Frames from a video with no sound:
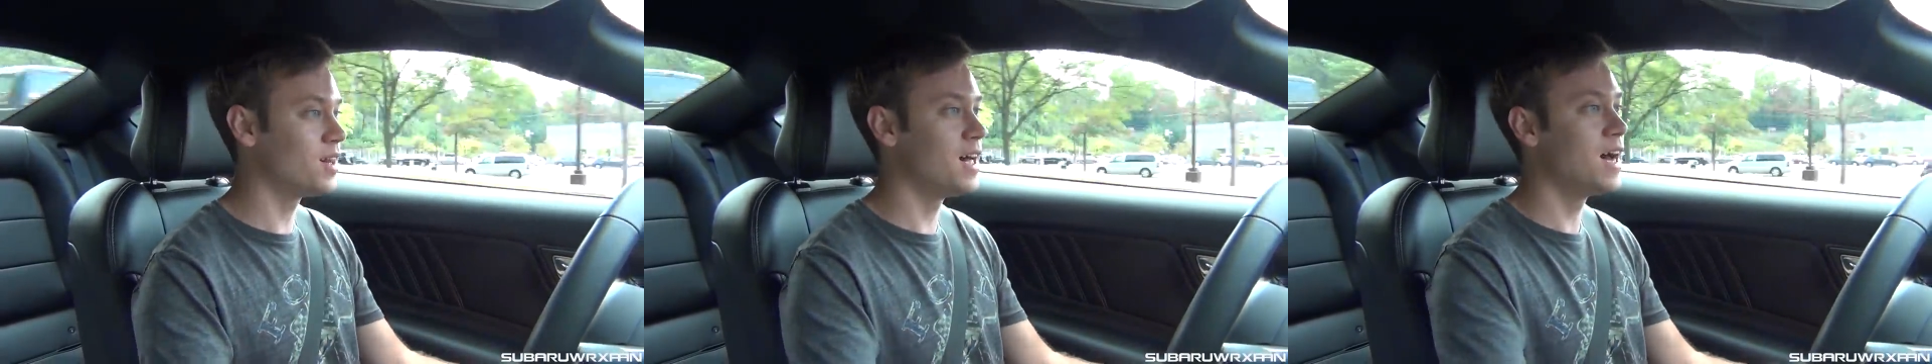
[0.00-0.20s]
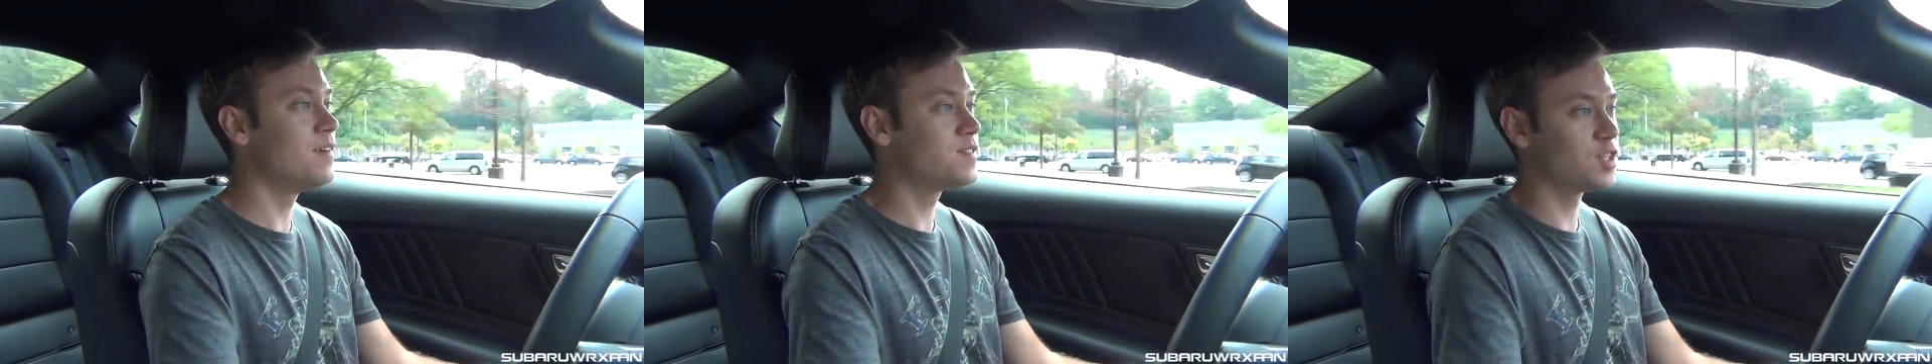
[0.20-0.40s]

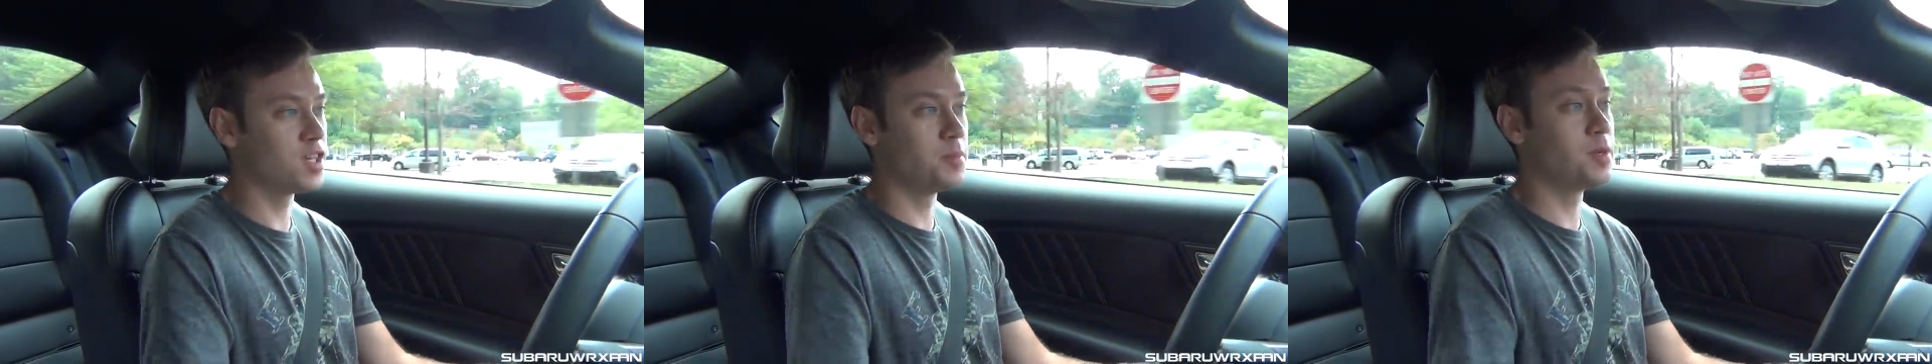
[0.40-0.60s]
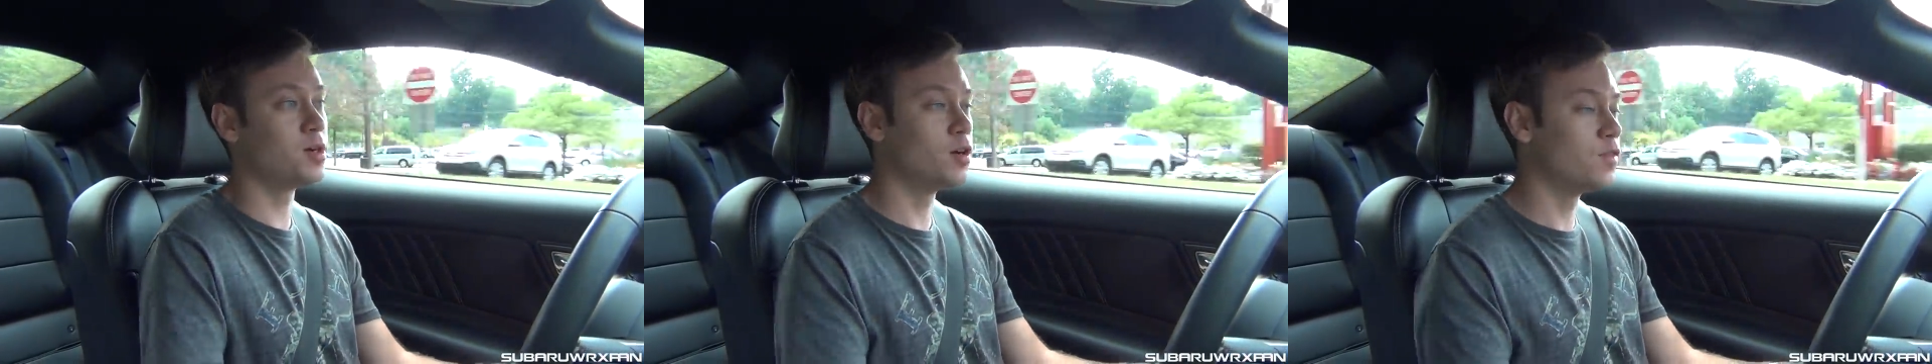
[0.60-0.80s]
live till
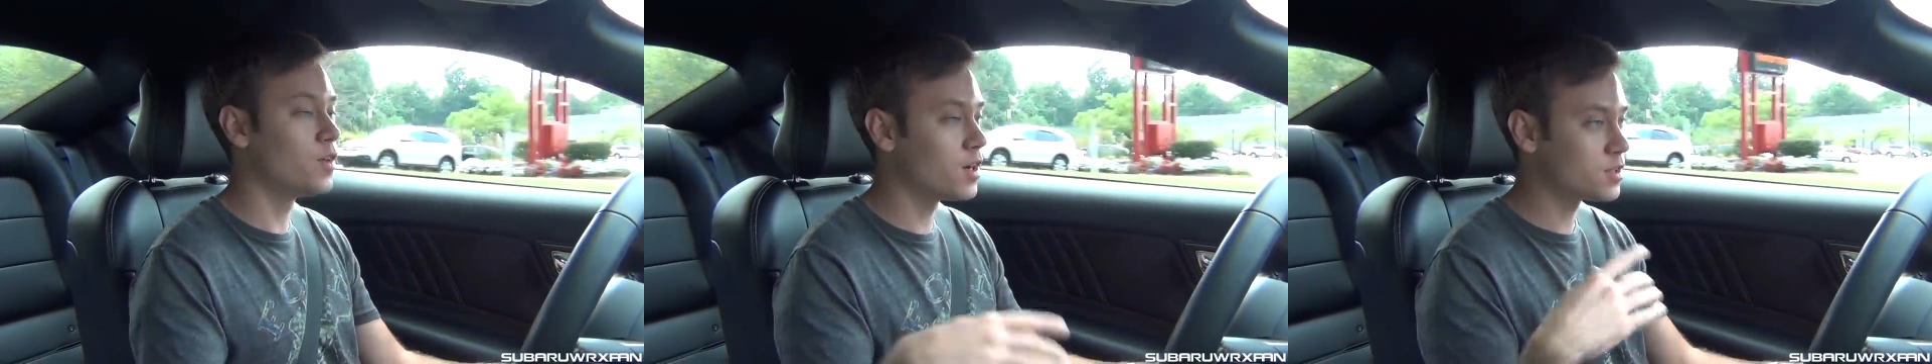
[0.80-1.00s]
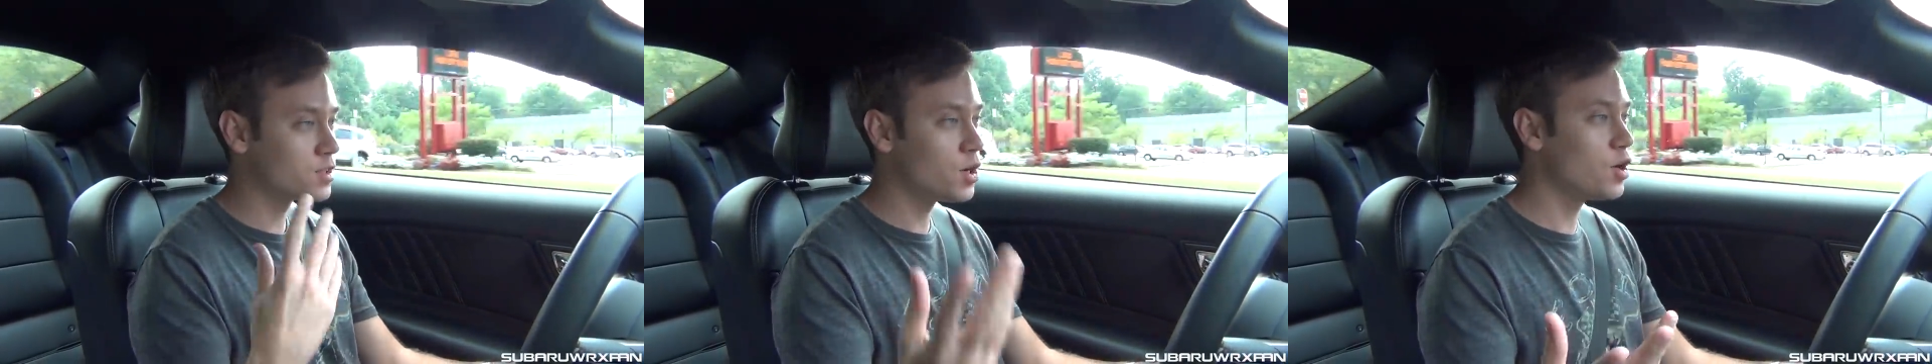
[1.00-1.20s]
the middle middle of
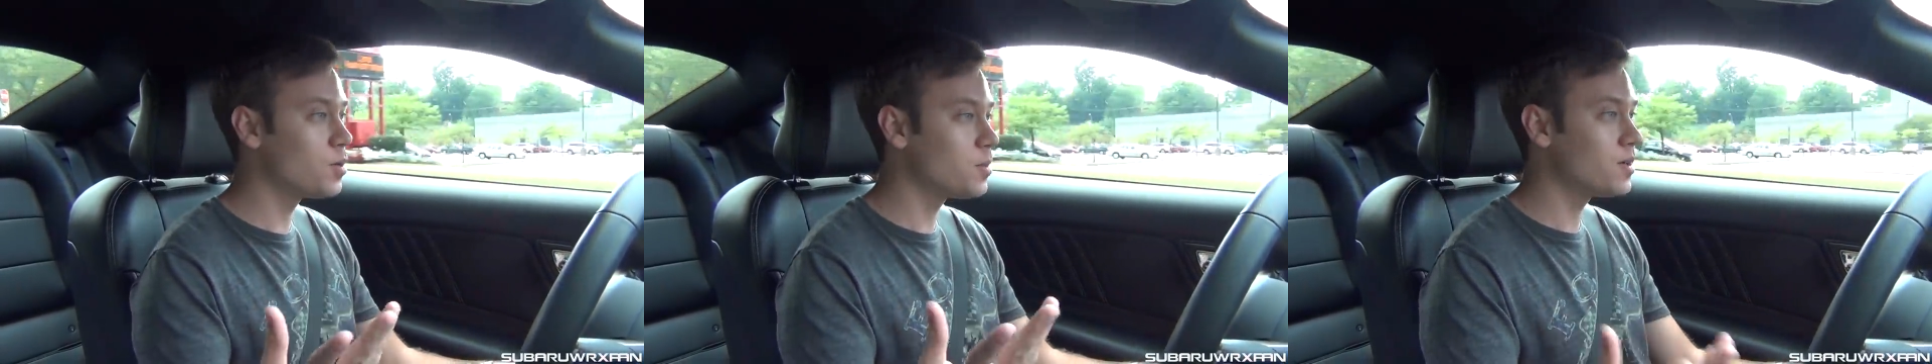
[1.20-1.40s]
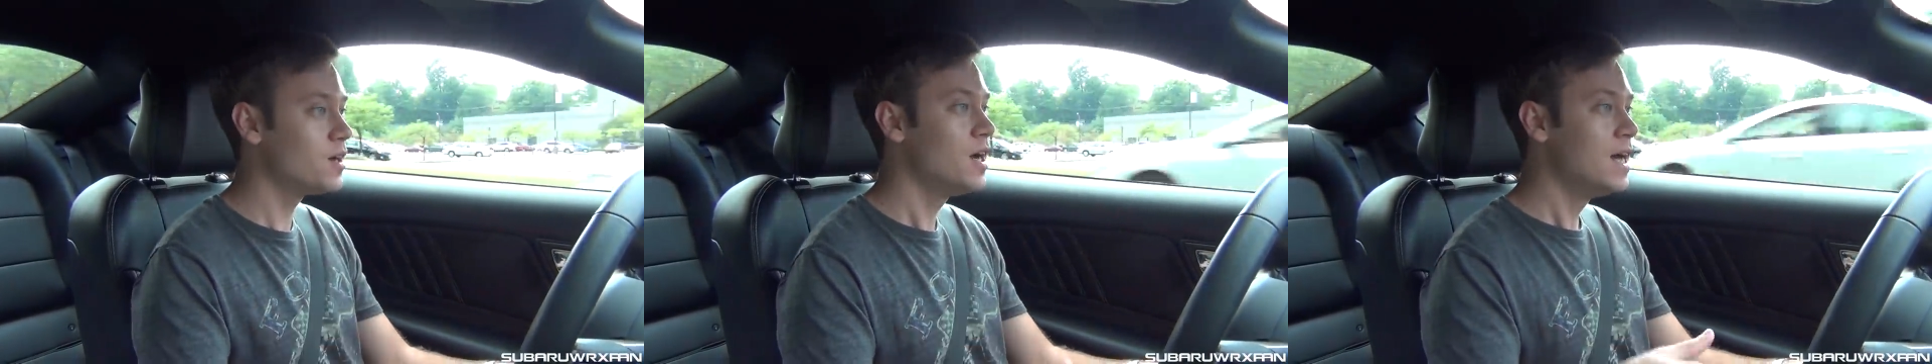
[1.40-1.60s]

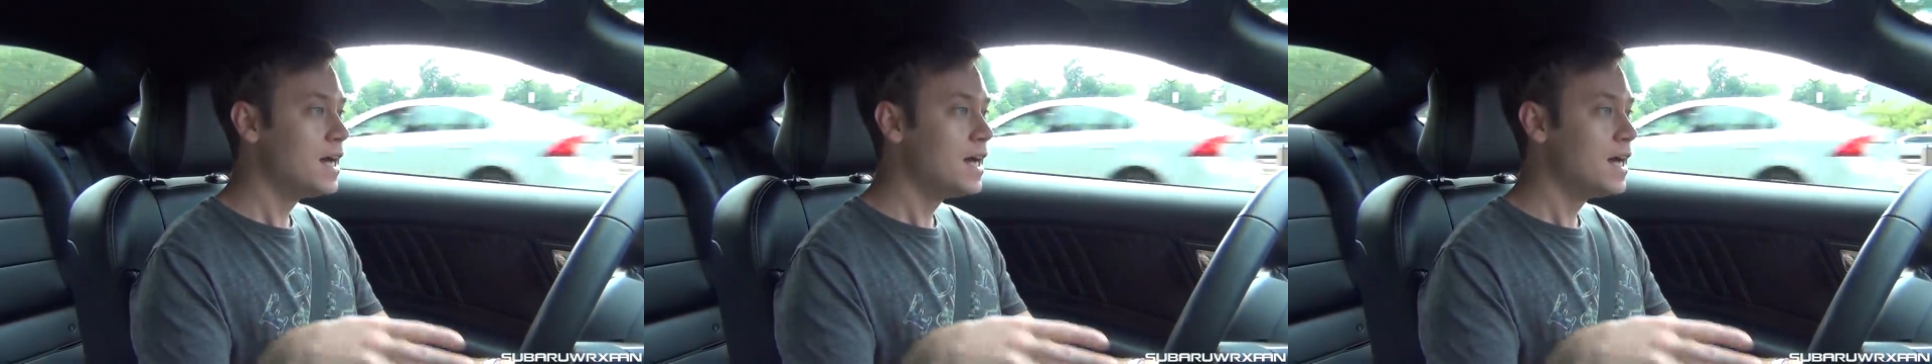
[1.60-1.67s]
October,